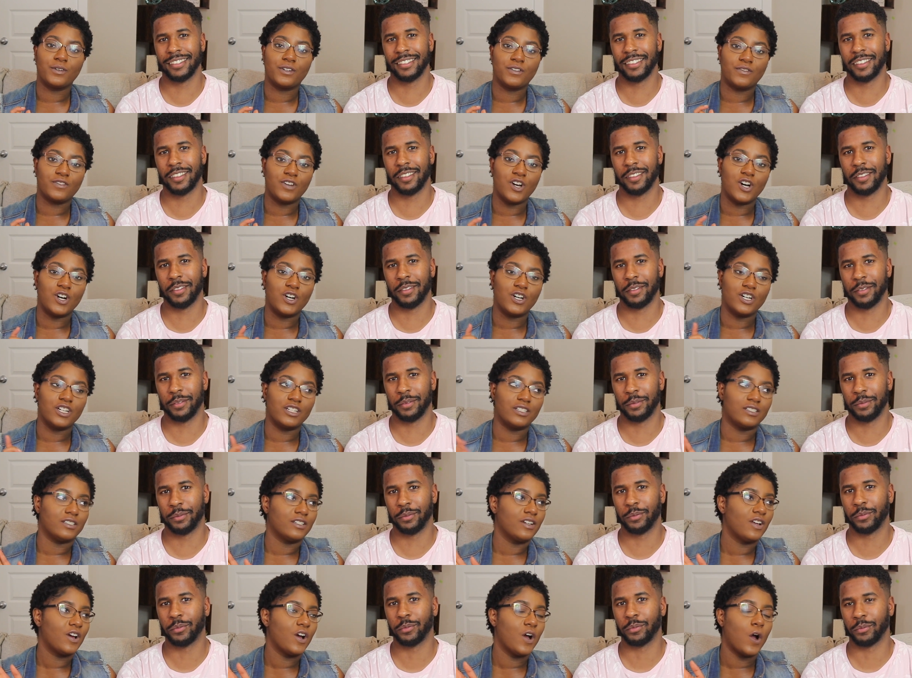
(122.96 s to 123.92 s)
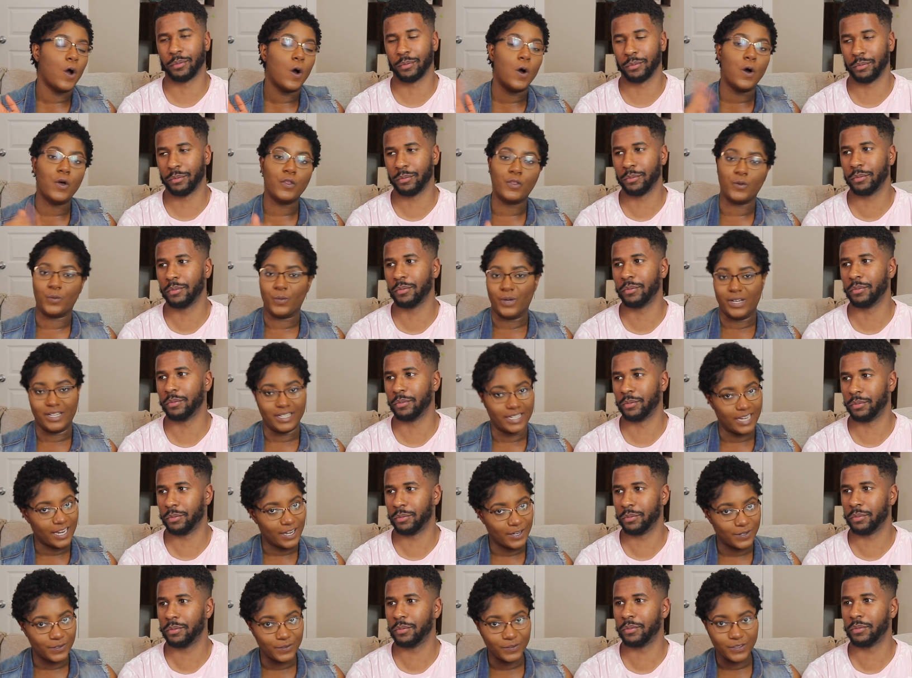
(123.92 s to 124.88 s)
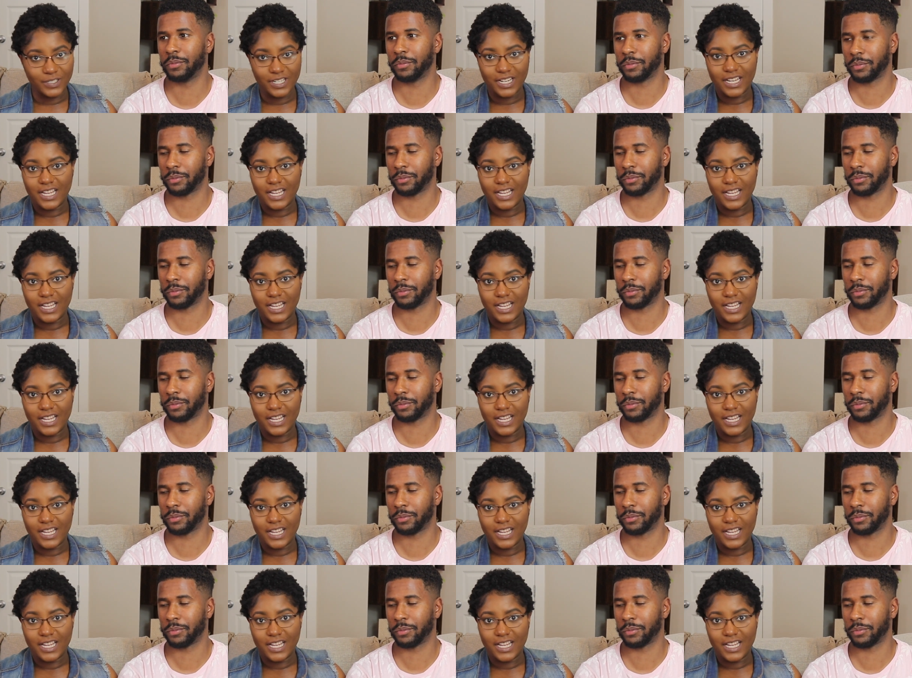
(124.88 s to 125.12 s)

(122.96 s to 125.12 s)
Speaker 1: would have gone all the way down.